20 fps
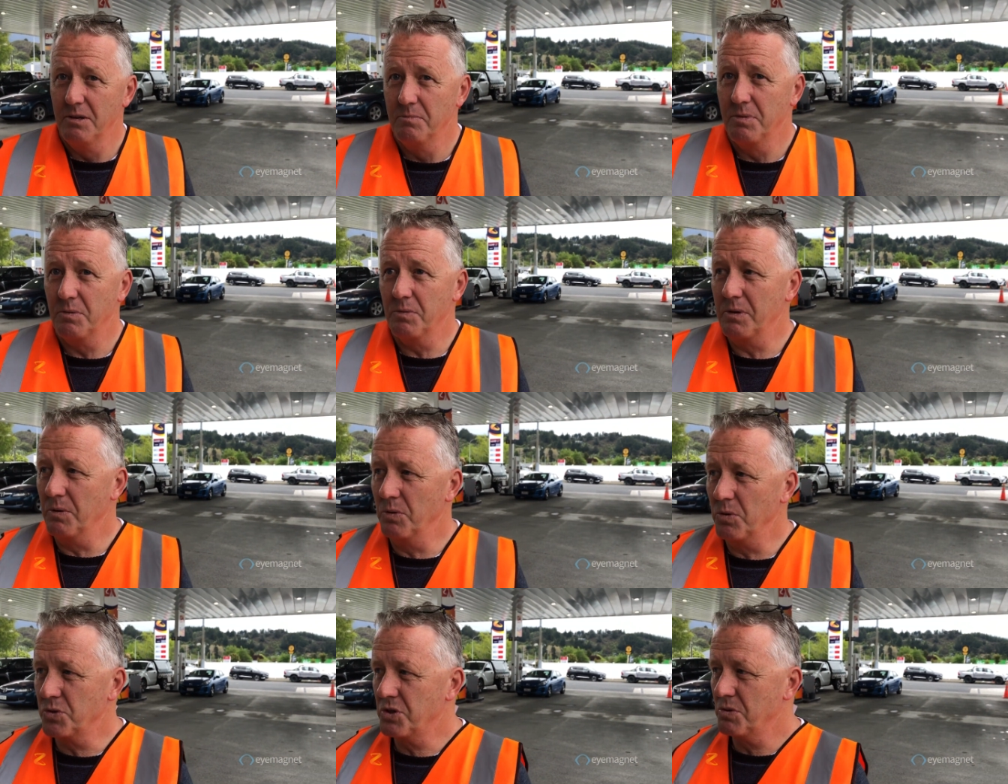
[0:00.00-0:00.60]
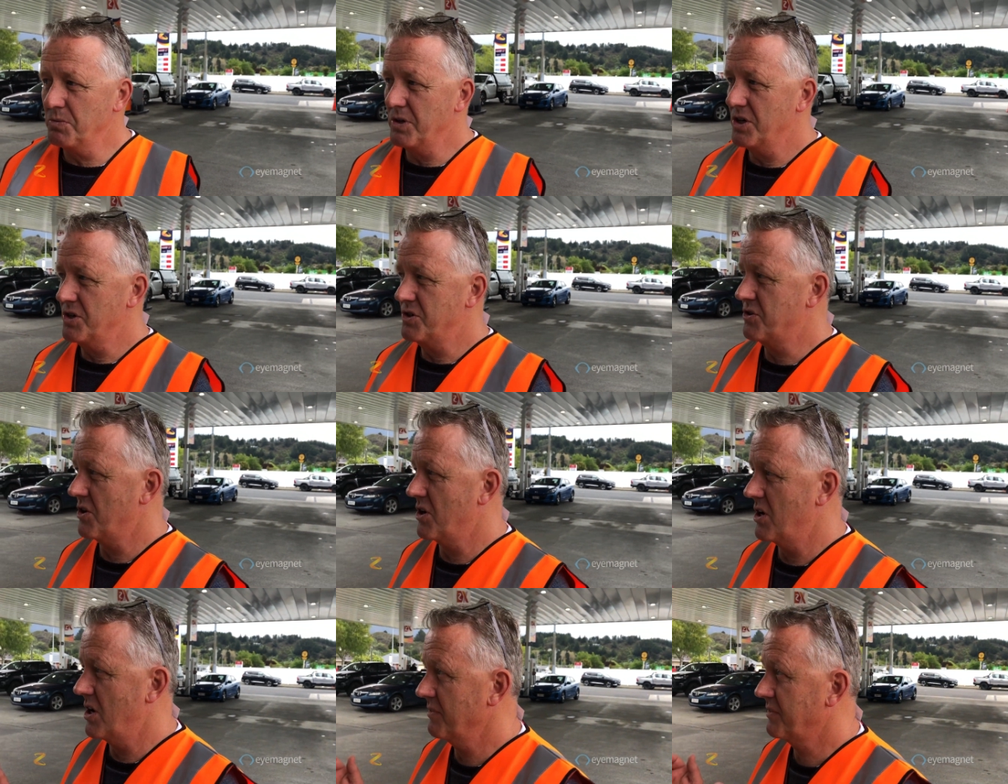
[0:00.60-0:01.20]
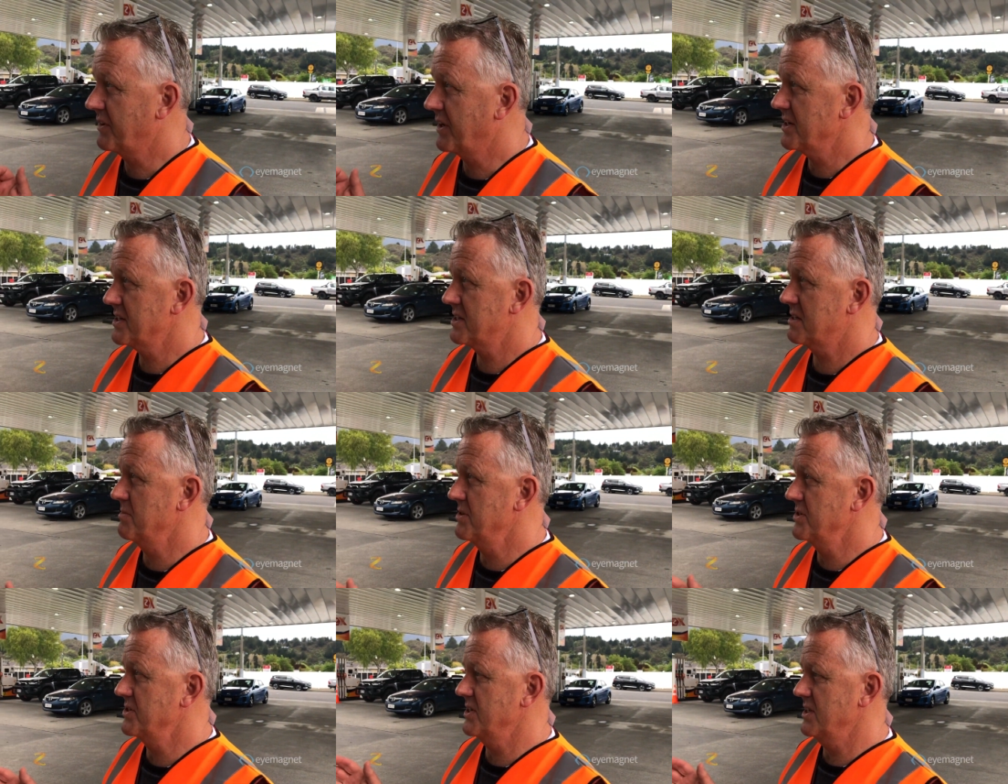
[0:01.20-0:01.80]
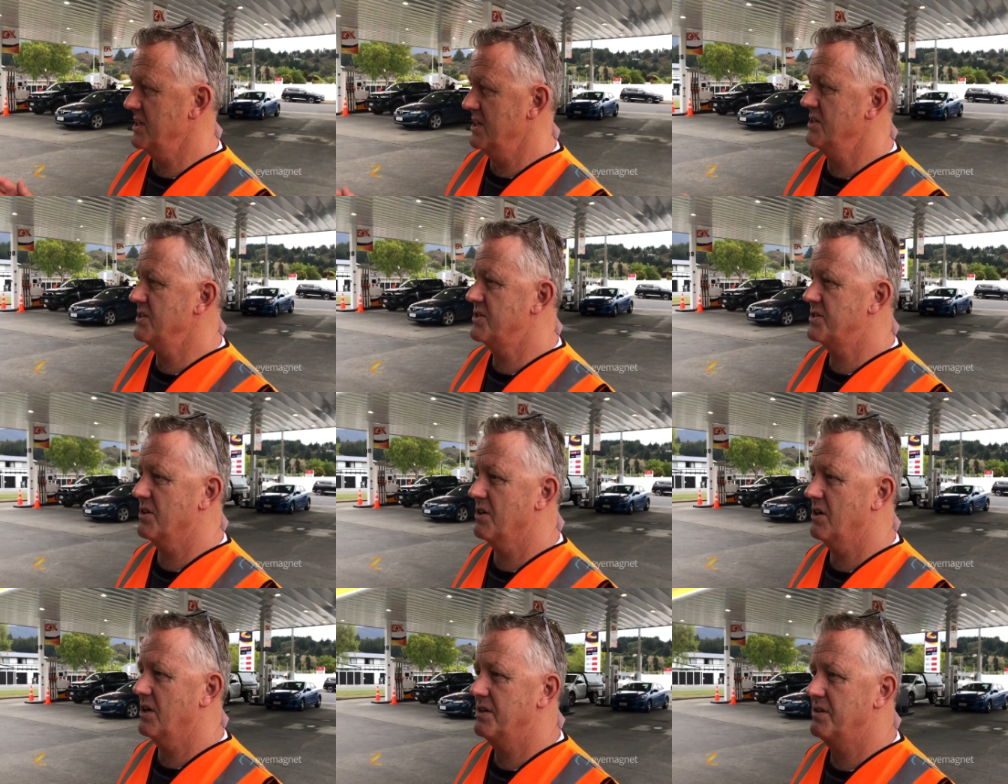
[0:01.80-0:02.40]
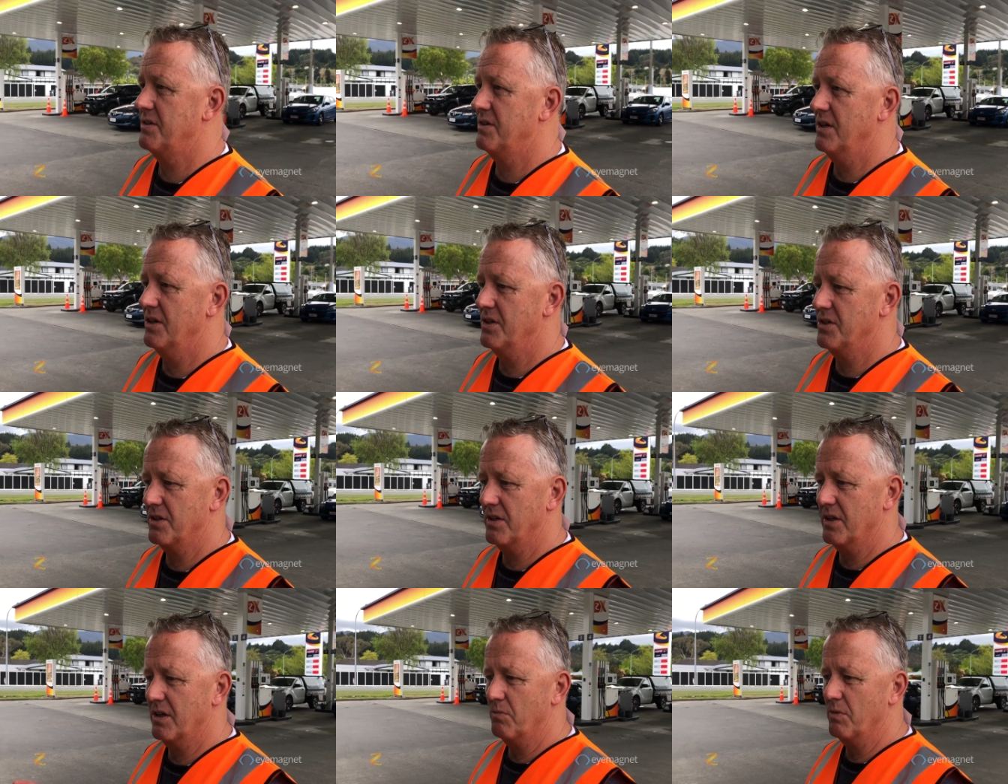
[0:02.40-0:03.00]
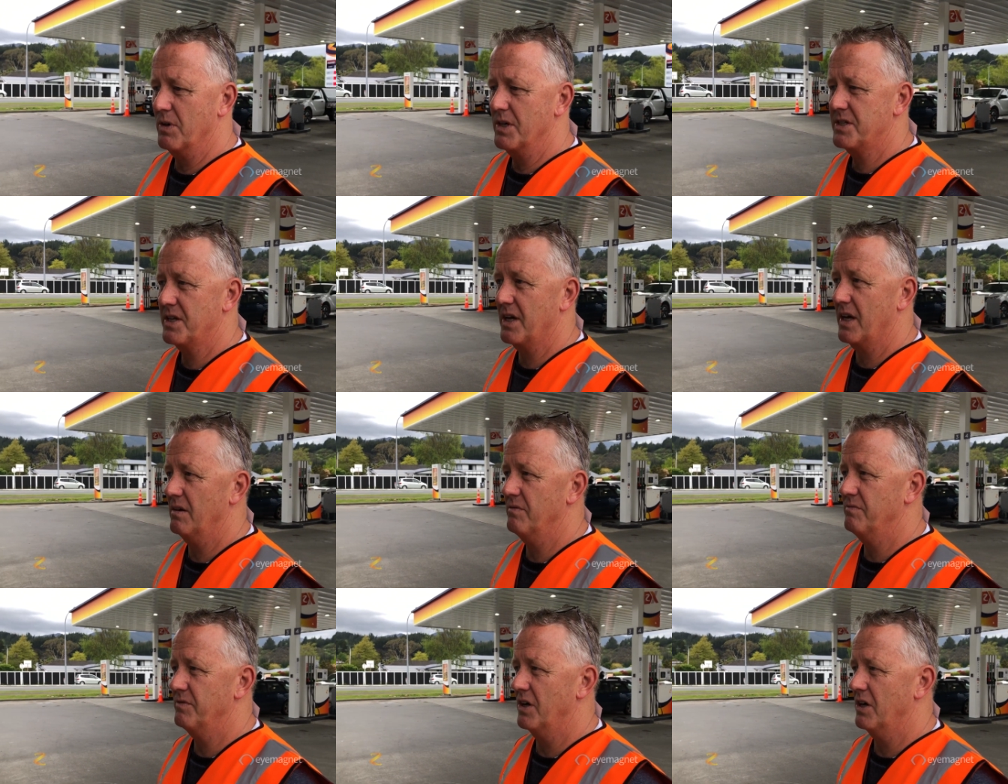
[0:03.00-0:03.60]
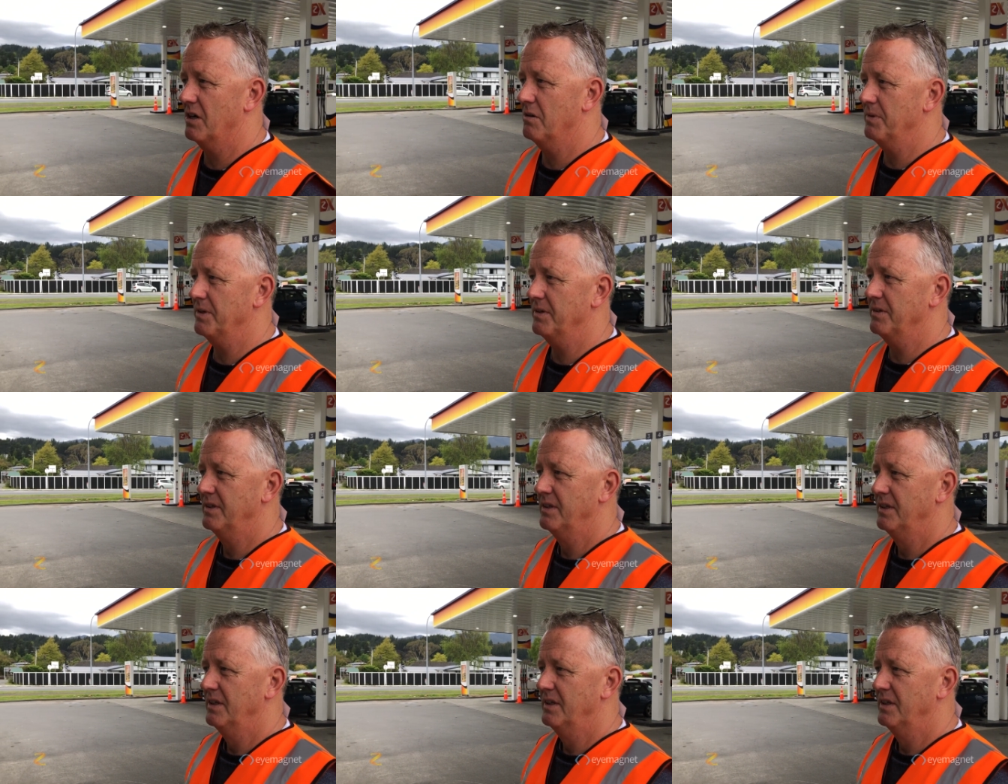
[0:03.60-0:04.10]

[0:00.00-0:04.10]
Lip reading: But we also want to drive customers inside into their retail environment,